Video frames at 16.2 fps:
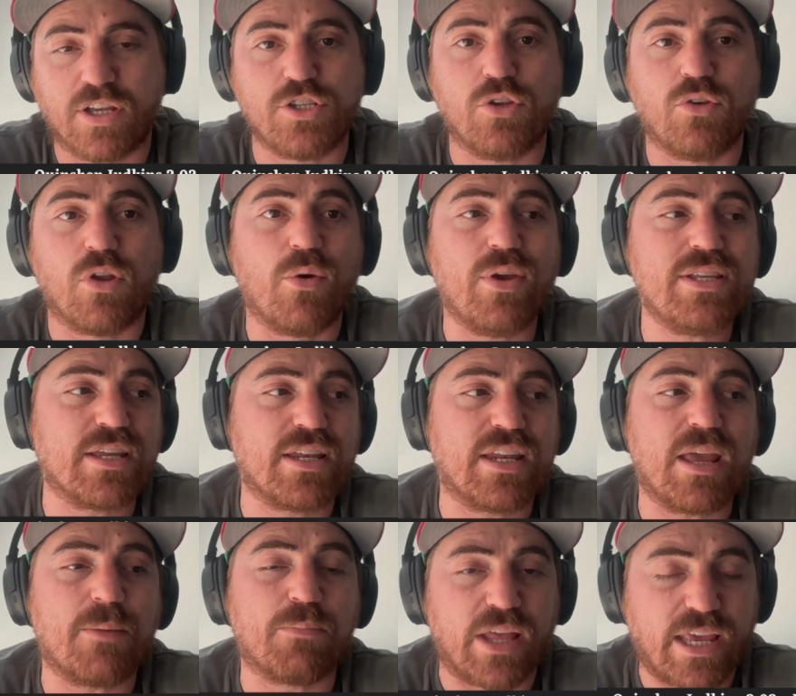because he's going
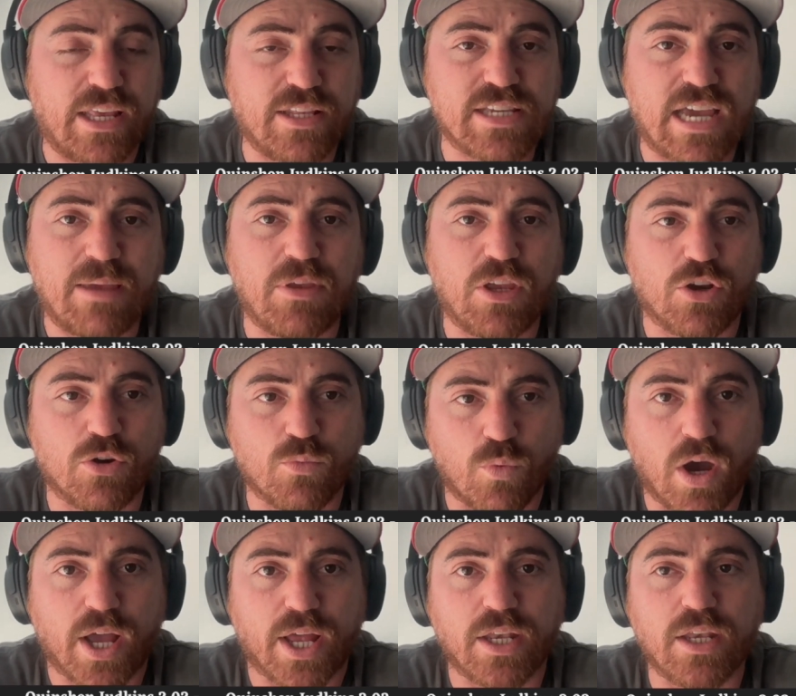to get playing time year
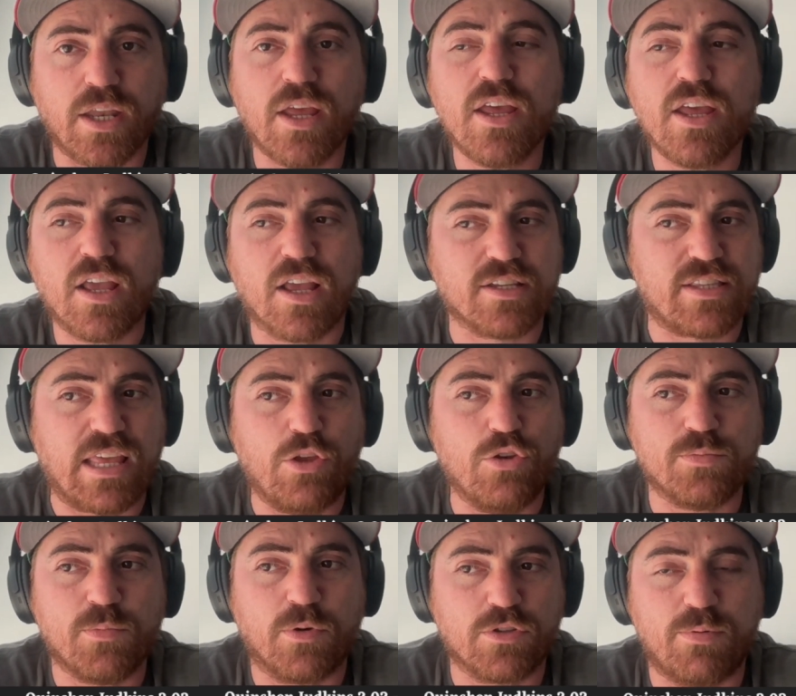one because they
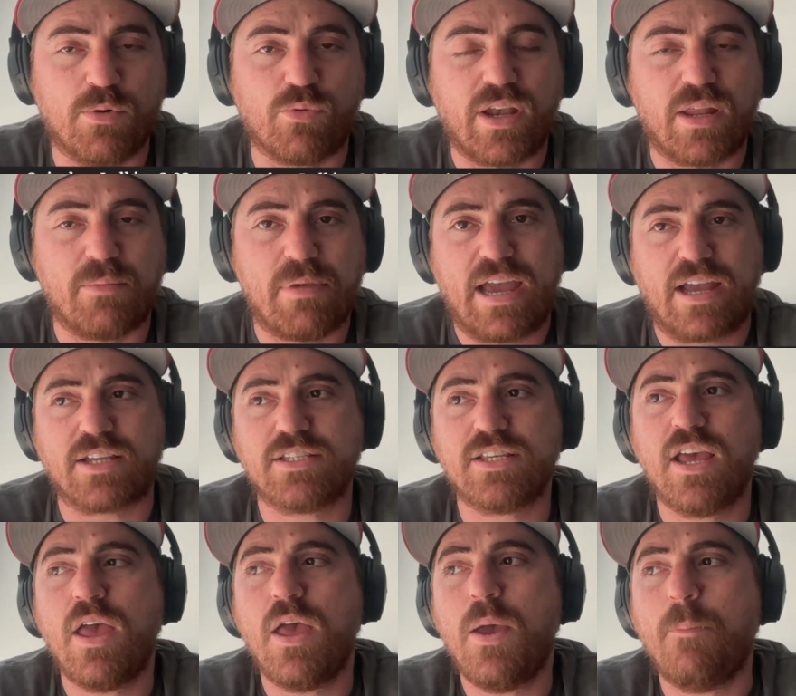use multiple running backs,
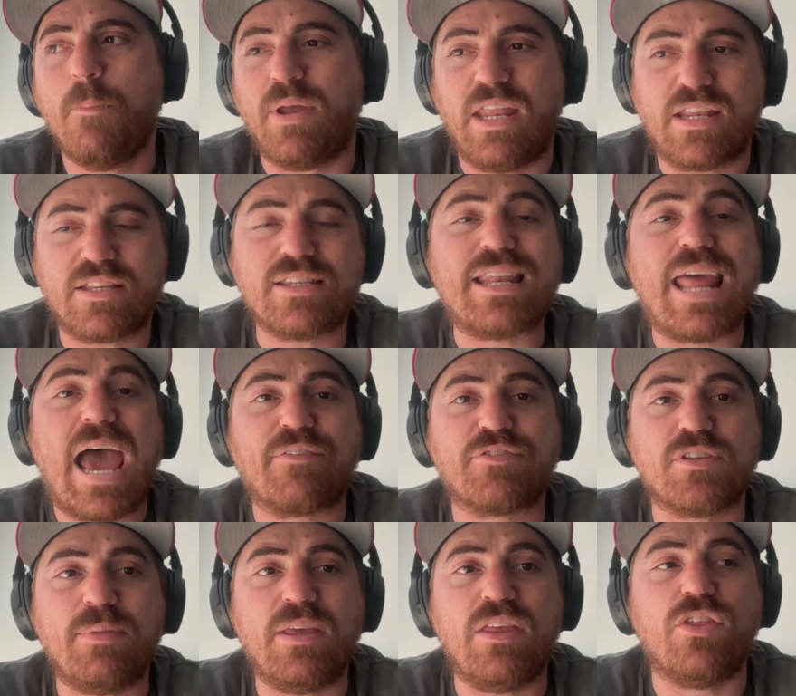but he doesn't
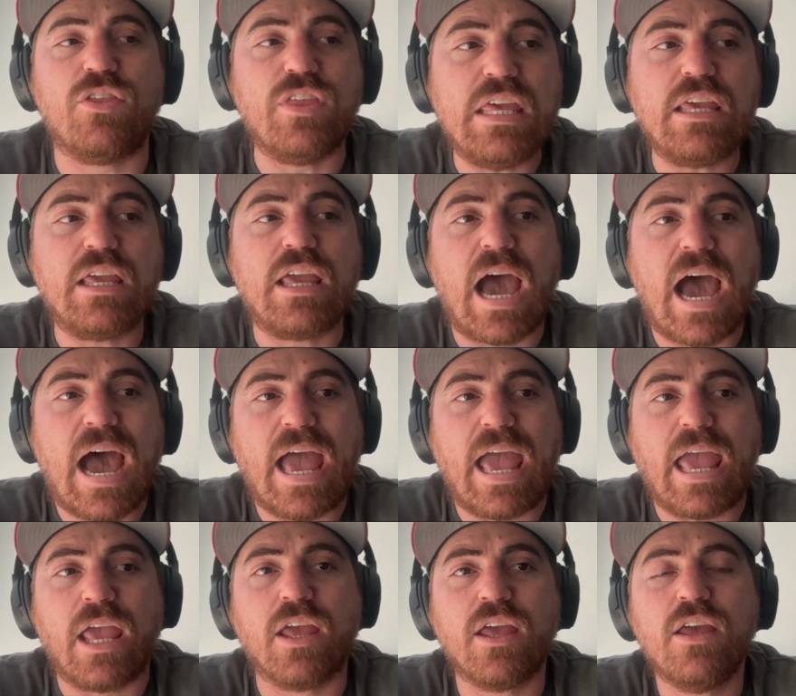have to be the
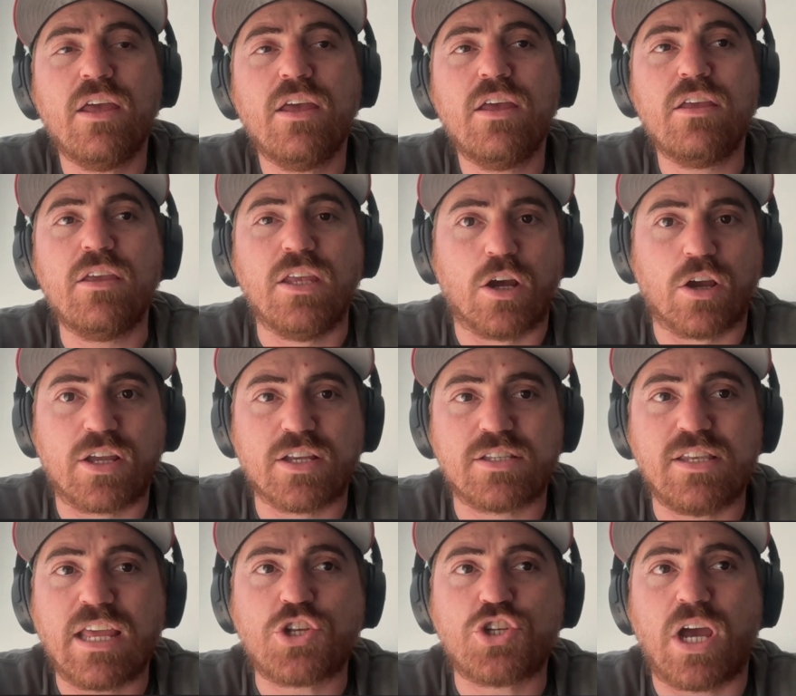guy,
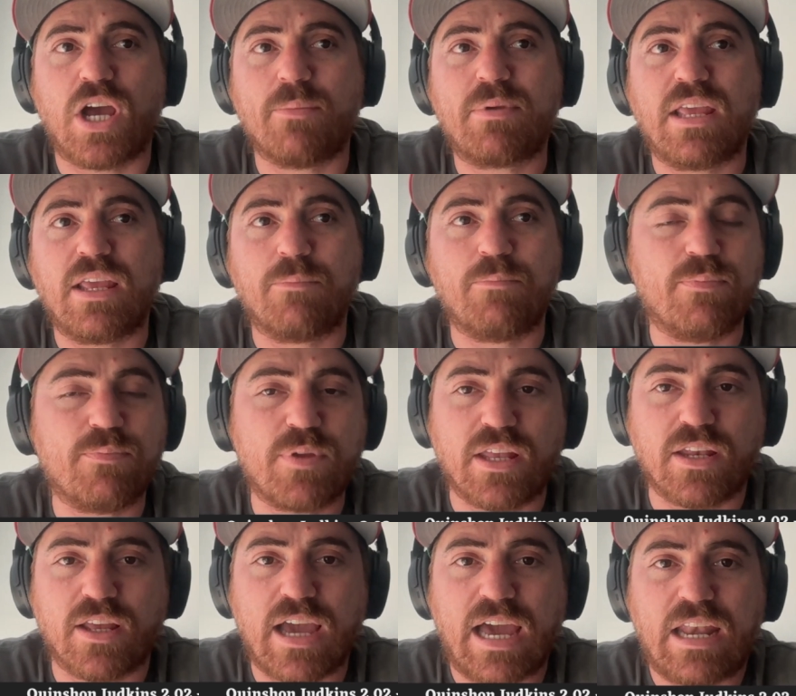because Nick Chubb
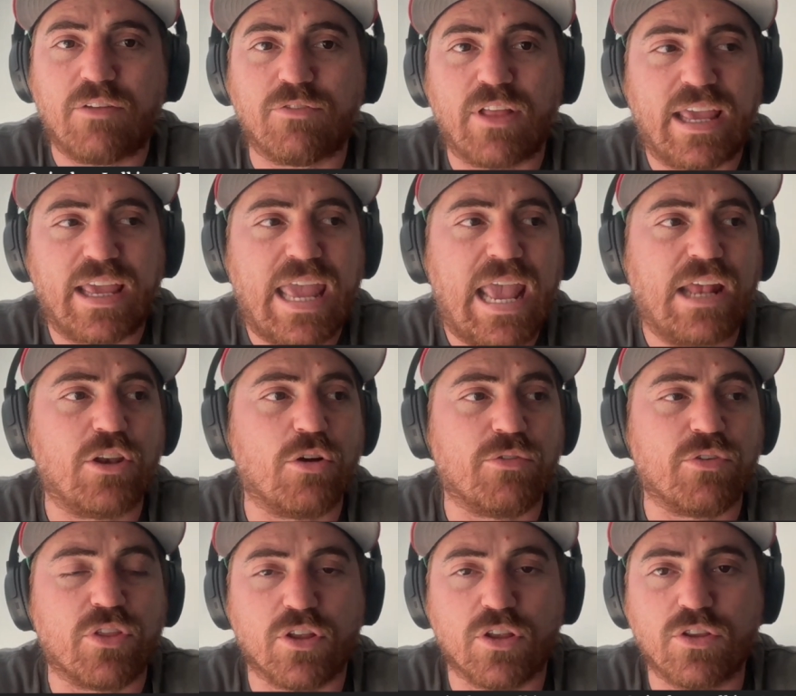can kind of like hand
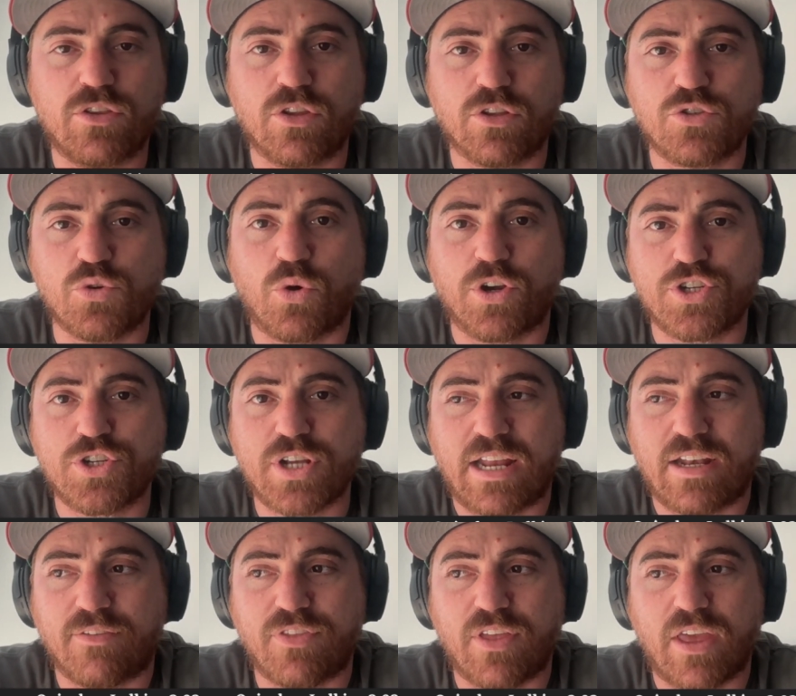over the torch
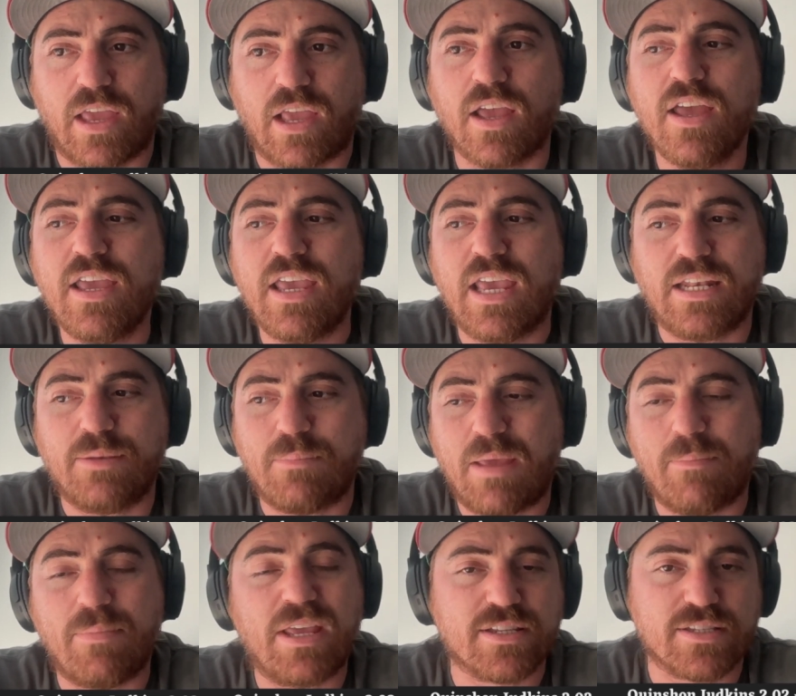kind of thing in
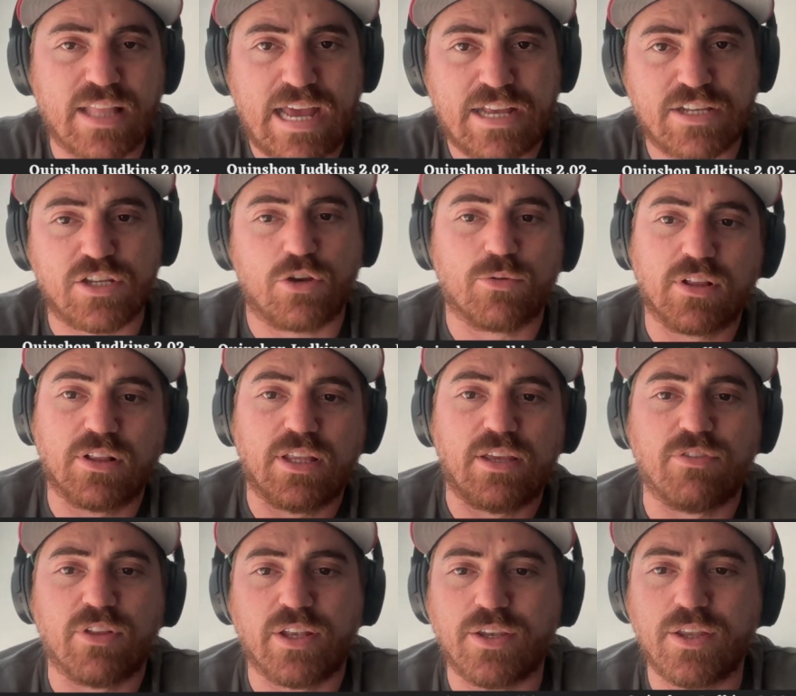maybe his last year of
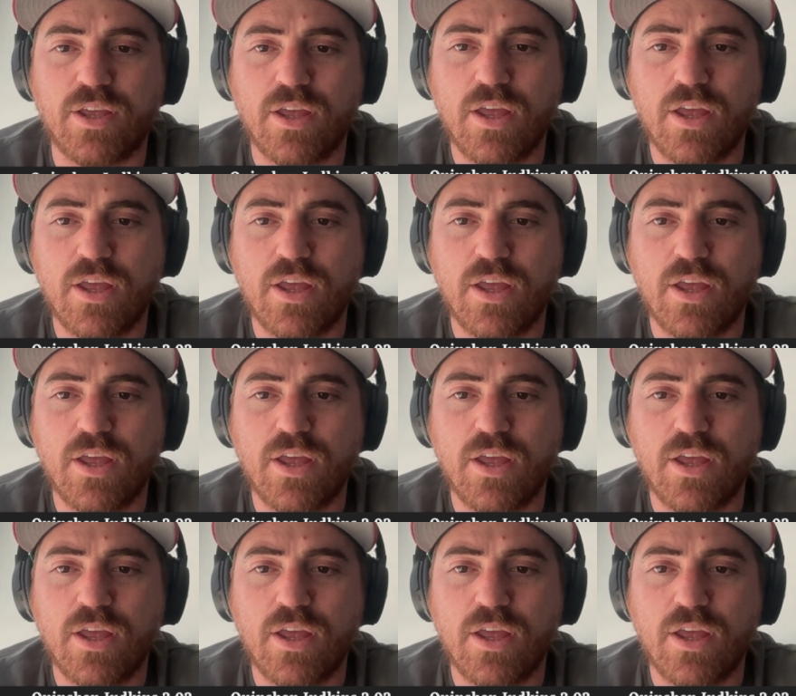Cleveland.